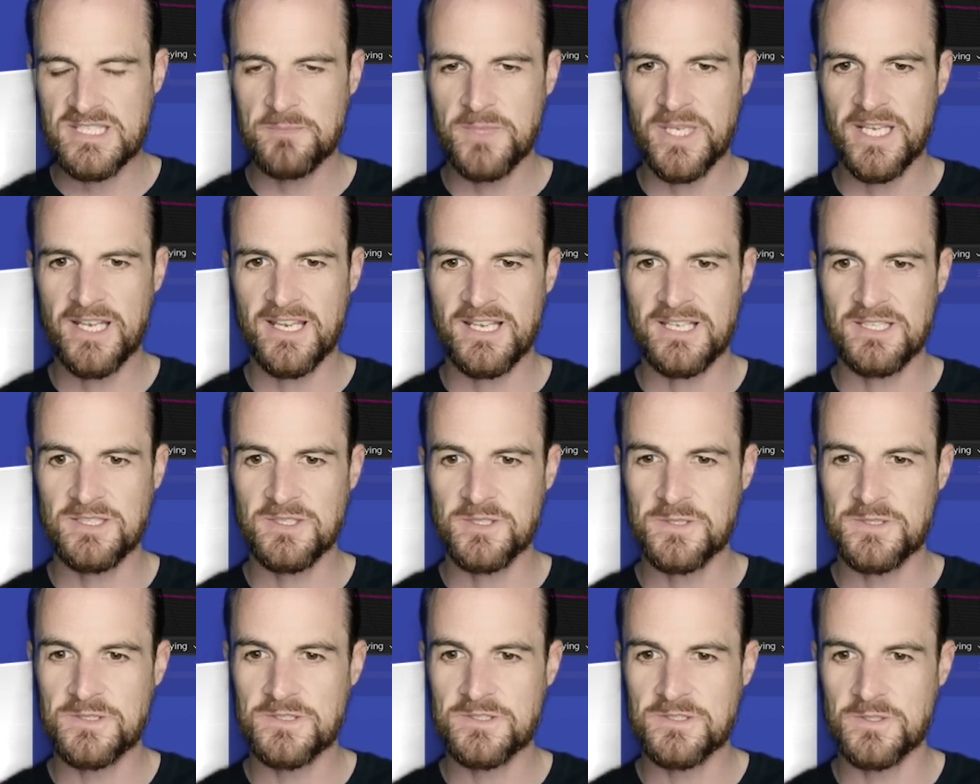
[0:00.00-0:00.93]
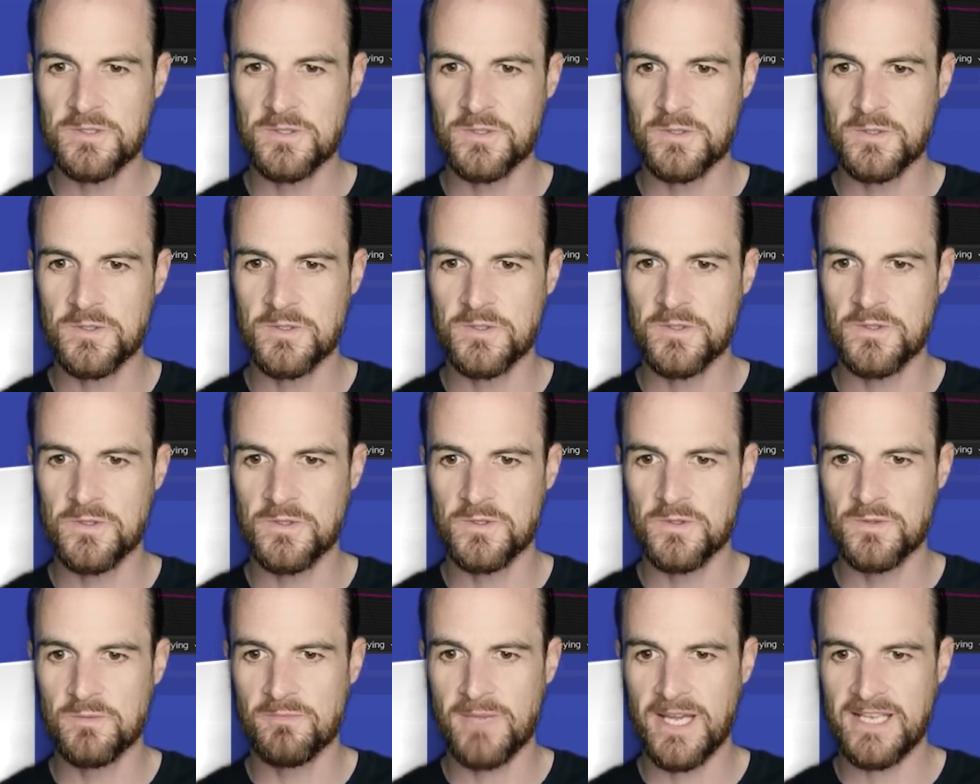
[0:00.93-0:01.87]
It takes a bit of getting used
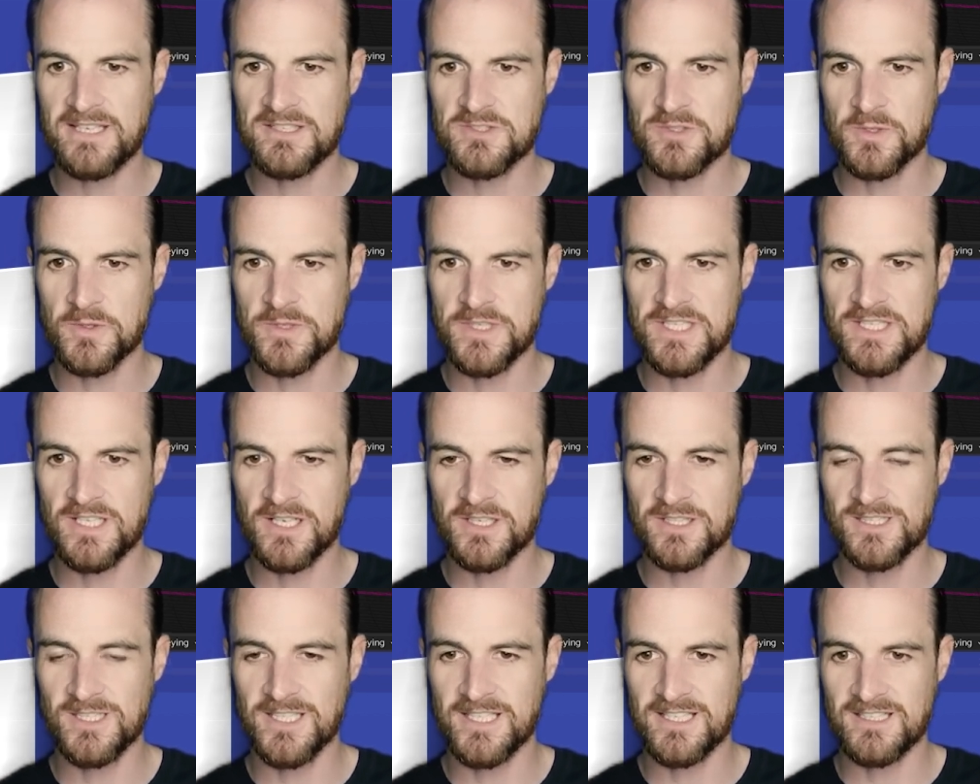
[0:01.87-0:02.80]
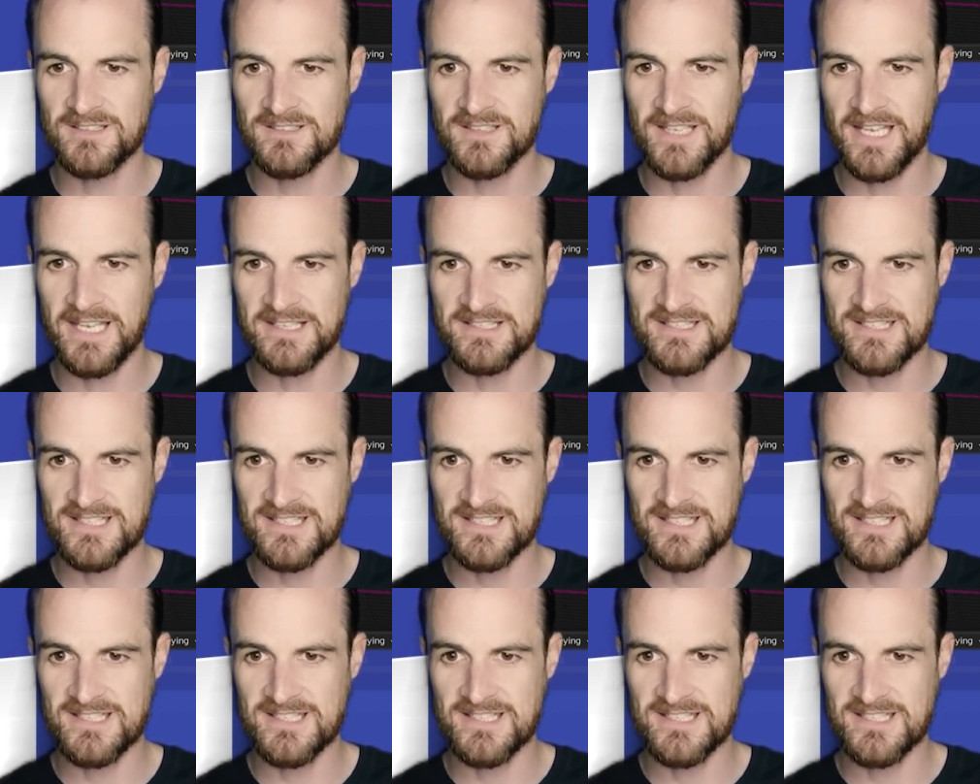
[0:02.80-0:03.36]
to making sure that you don't click